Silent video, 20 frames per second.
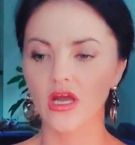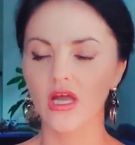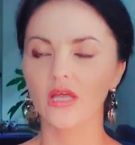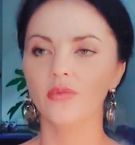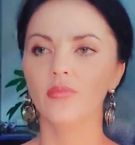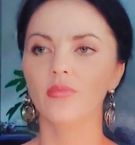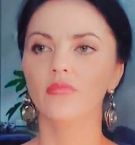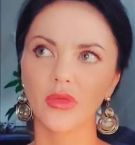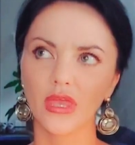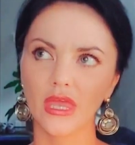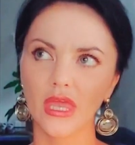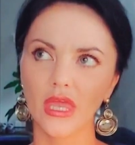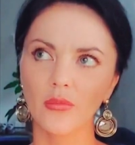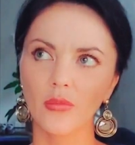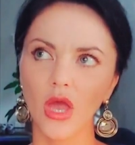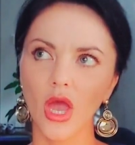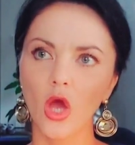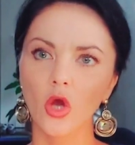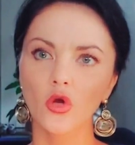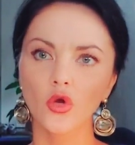I
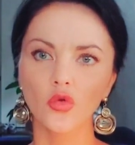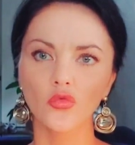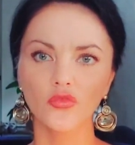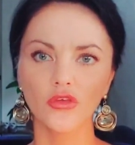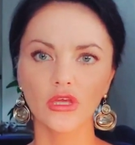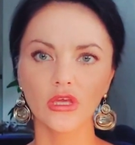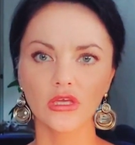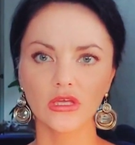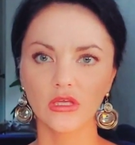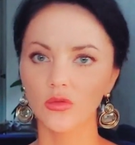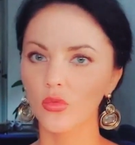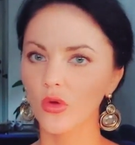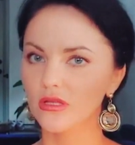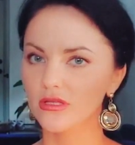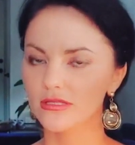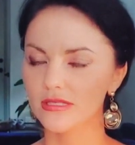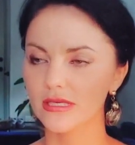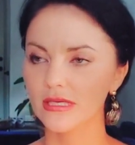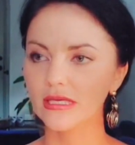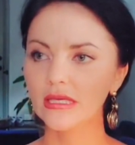became raw vegan in one
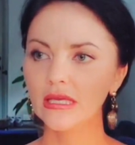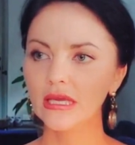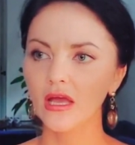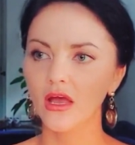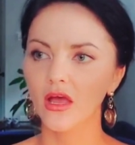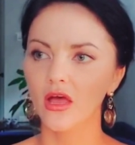day,